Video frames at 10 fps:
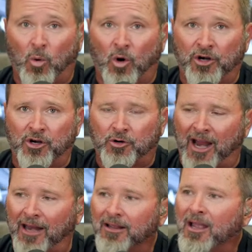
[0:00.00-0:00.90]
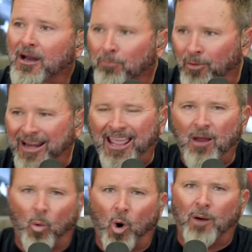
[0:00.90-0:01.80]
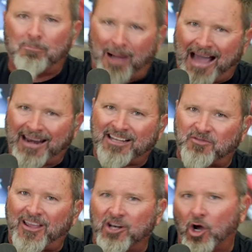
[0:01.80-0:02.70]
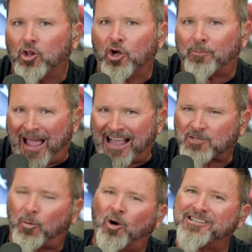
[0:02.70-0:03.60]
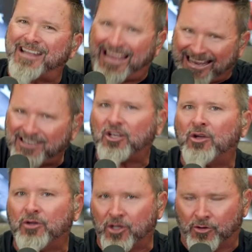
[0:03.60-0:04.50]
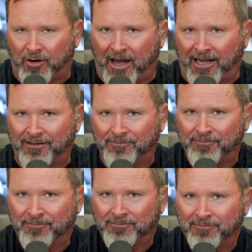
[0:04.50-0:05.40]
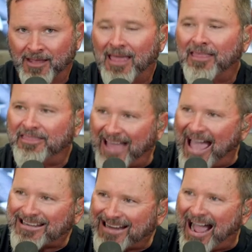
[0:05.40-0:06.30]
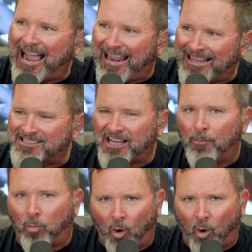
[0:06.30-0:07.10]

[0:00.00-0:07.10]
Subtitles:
the war in Ukraine, bringing warm bodies via no-look passports into Ukraine. That guy ends up